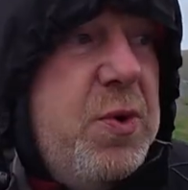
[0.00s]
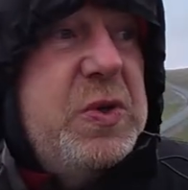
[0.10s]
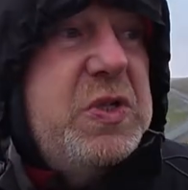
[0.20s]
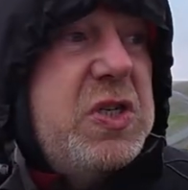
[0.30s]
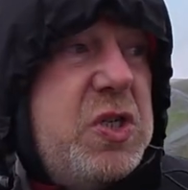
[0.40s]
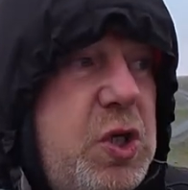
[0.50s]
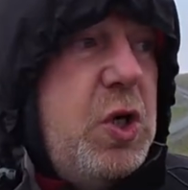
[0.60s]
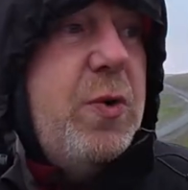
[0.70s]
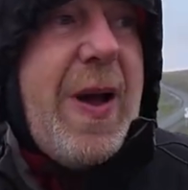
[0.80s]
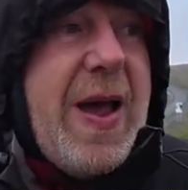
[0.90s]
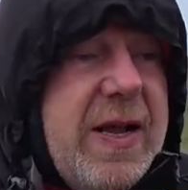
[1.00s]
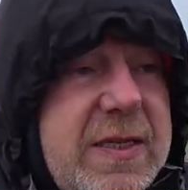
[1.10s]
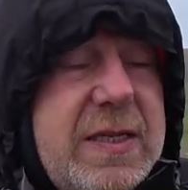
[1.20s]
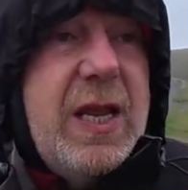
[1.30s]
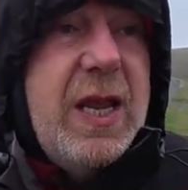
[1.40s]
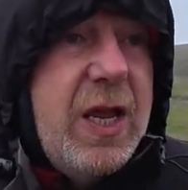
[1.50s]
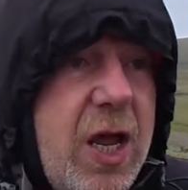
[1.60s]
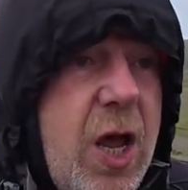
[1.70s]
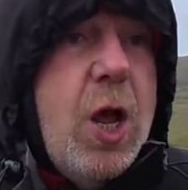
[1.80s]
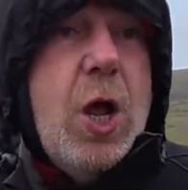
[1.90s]
which is 2 miles
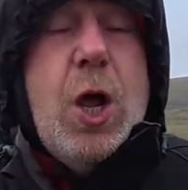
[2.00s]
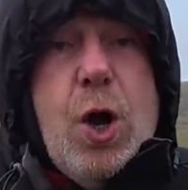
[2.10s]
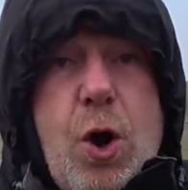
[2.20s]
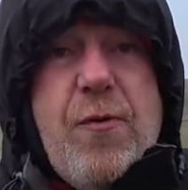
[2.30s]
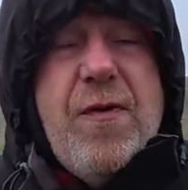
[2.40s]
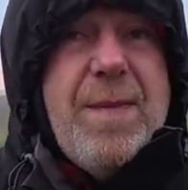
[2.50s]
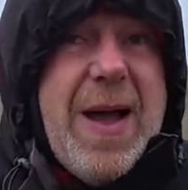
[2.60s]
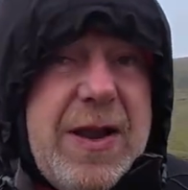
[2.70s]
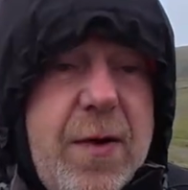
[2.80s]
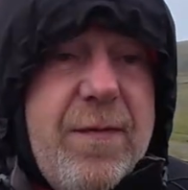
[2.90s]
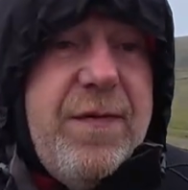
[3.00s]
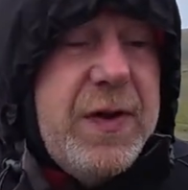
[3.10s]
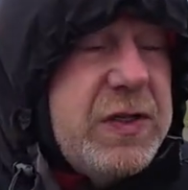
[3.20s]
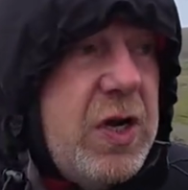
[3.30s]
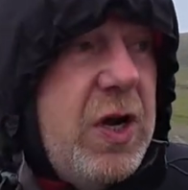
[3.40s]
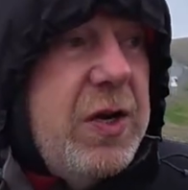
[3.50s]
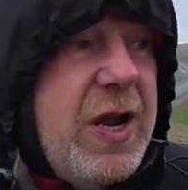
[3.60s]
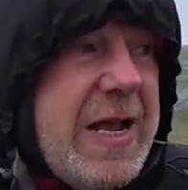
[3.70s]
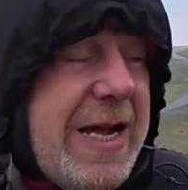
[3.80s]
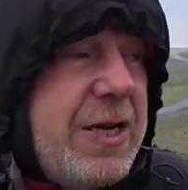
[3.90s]
over my comfort zone.
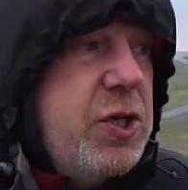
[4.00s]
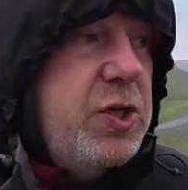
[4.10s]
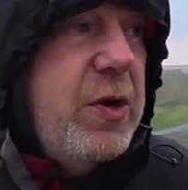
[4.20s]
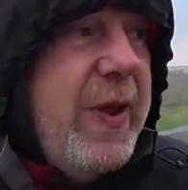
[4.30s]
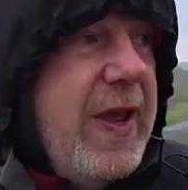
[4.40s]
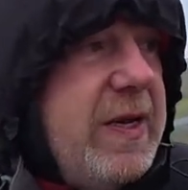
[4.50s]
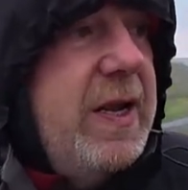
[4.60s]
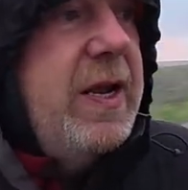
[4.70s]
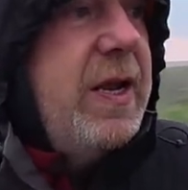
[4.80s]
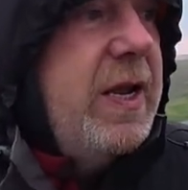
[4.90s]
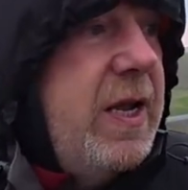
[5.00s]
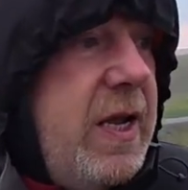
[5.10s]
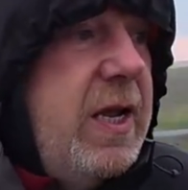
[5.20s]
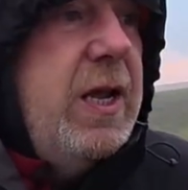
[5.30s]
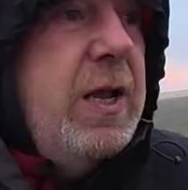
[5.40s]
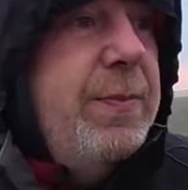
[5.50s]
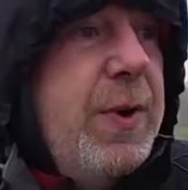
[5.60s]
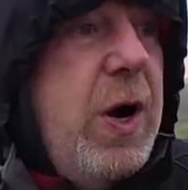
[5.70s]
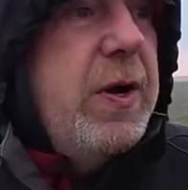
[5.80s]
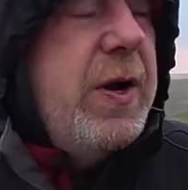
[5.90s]
I could do it,
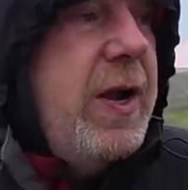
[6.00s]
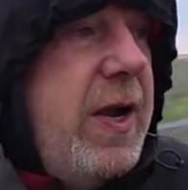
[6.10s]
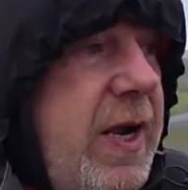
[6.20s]
but